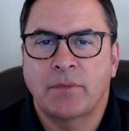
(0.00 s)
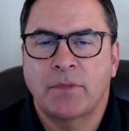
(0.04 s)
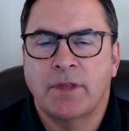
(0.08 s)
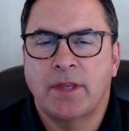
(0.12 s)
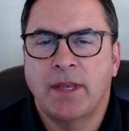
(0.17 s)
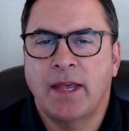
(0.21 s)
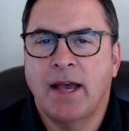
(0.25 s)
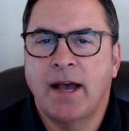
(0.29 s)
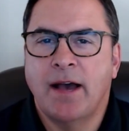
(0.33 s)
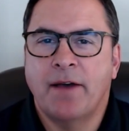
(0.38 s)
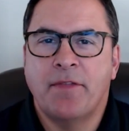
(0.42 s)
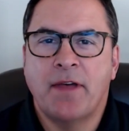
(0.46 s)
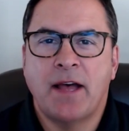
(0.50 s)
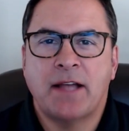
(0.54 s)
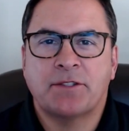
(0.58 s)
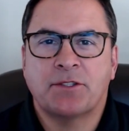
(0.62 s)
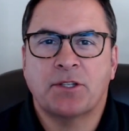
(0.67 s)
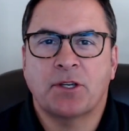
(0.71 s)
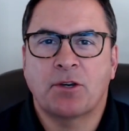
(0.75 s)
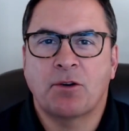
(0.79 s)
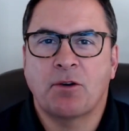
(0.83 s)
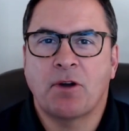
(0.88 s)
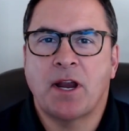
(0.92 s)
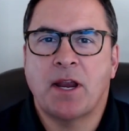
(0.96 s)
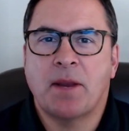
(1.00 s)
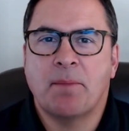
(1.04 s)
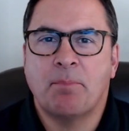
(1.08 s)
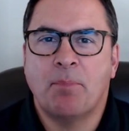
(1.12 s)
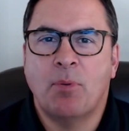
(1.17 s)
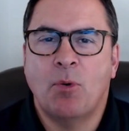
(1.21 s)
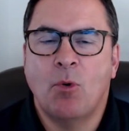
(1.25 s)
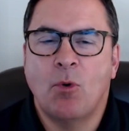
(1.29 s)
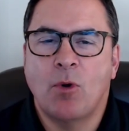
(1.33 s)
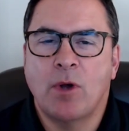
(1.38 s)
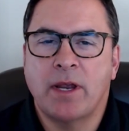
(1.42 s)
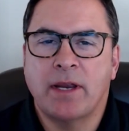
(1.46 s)
Yeah, that's a great
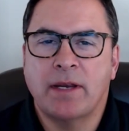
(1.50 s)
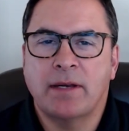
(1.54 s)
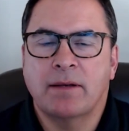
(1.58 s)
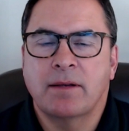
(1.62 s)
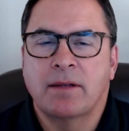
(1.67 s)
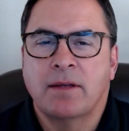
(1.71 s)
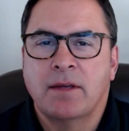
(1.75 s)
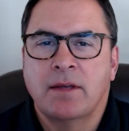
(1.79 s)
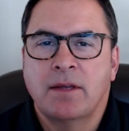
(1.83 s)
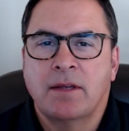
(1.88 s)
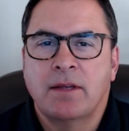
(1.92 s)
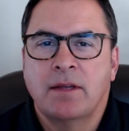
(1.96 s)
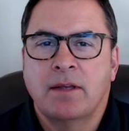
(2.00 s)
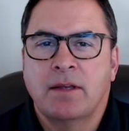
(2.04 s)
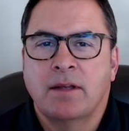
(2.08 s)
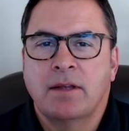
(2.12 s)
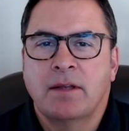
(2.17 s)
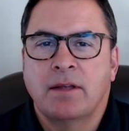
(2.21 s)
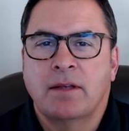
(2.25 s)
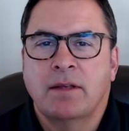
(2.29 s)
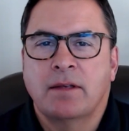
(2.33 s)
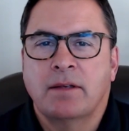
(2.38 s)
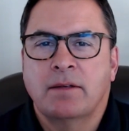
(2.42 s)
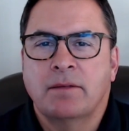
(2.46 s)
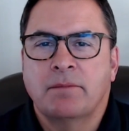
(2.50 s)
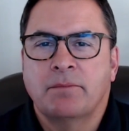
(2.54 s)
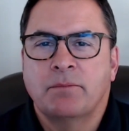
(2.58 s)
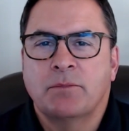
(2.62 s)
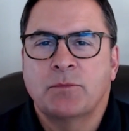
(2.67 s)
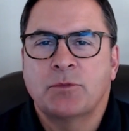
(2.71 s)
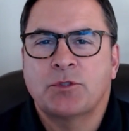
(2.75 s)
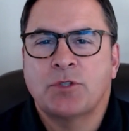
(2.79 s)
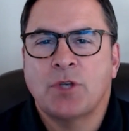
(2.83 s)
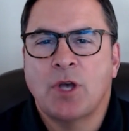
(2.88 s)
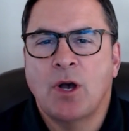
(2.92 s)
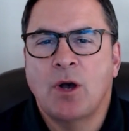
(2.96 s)
point.
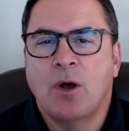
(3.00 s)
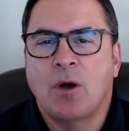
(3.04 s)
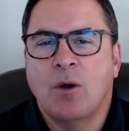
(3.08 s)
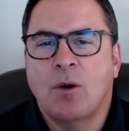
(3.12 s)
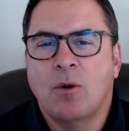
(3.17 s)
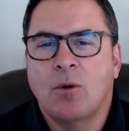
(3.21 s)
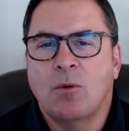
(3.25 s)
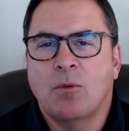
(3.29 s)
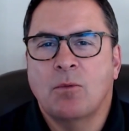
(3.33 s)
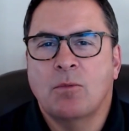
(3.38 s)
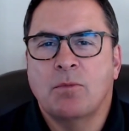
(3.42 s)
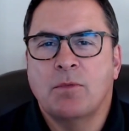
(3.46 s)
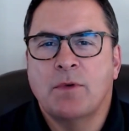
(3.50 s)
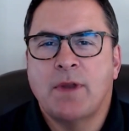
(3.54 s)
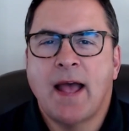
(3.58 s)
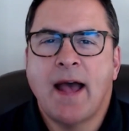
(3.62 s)
So